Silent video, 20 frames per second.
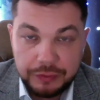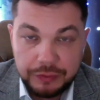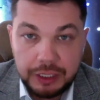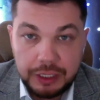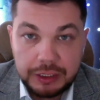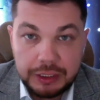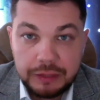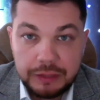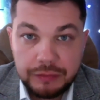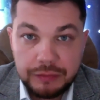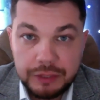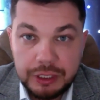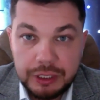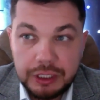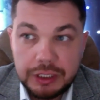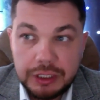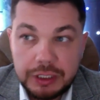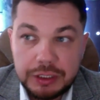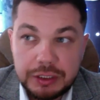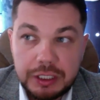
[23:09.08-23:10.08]
would
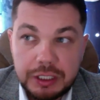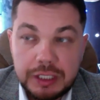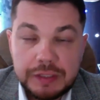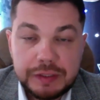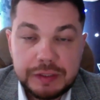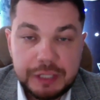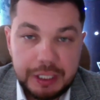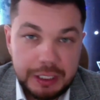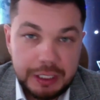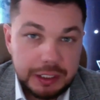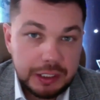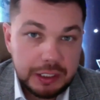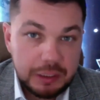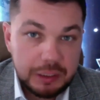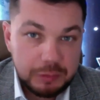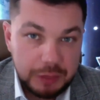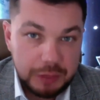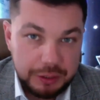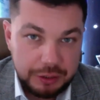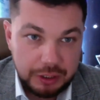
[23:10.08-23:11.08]
be to start
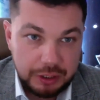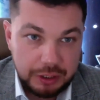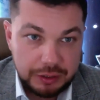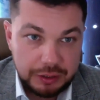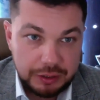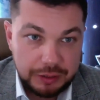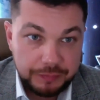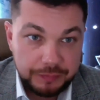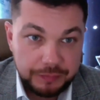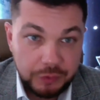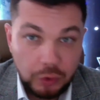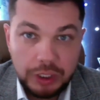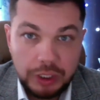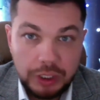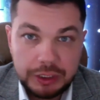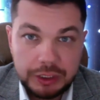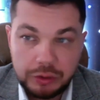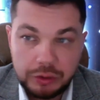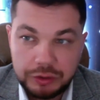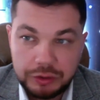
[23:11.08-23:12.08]
construction
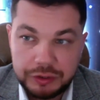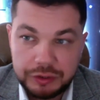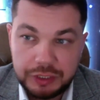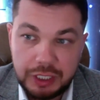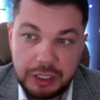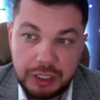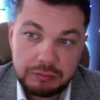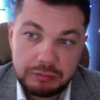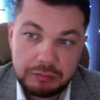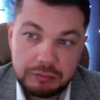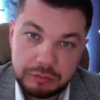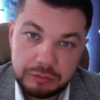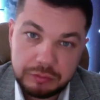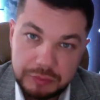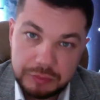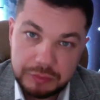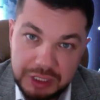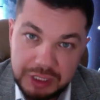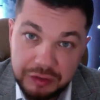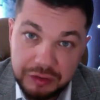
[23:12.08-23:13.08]
works, which is
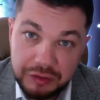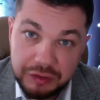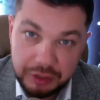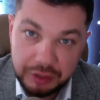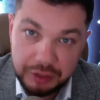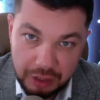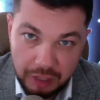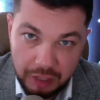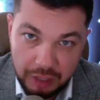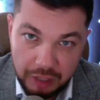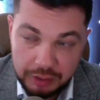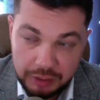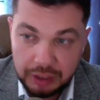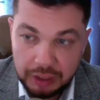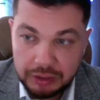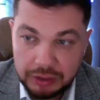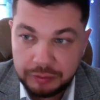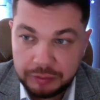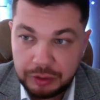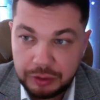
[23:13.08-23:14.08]
not very far
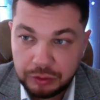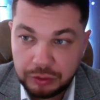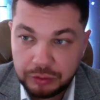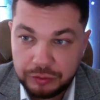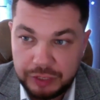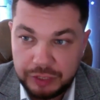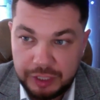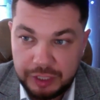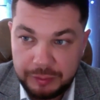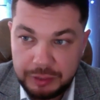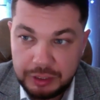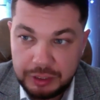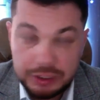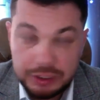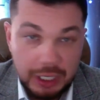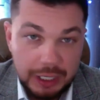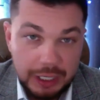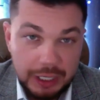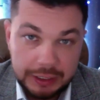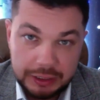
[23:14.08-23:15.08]
off. It's
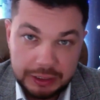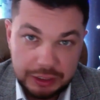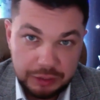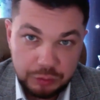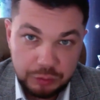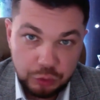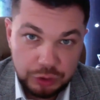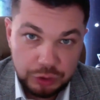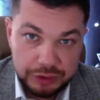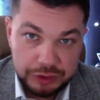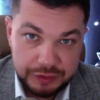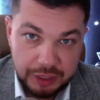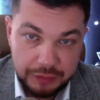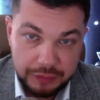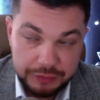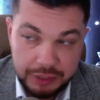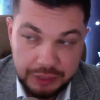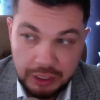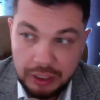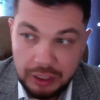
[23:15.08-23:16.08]
not going to happen
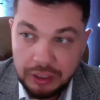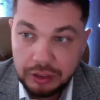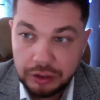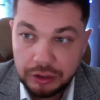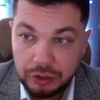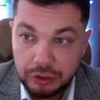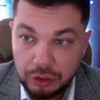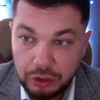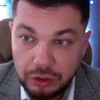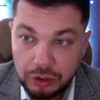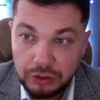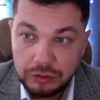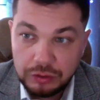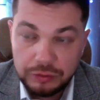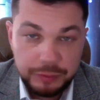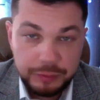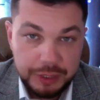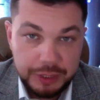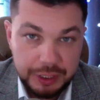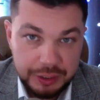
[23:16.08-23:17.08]
tomorrow,
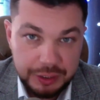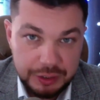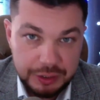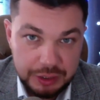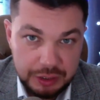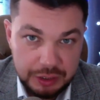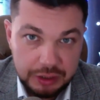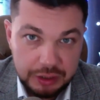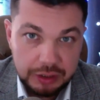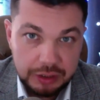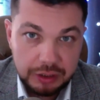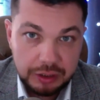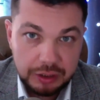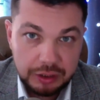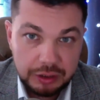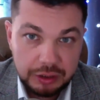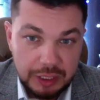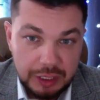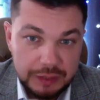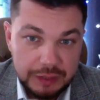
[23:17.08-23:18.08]
but ahead of
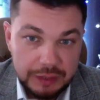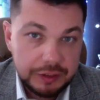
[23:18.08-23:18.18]
us,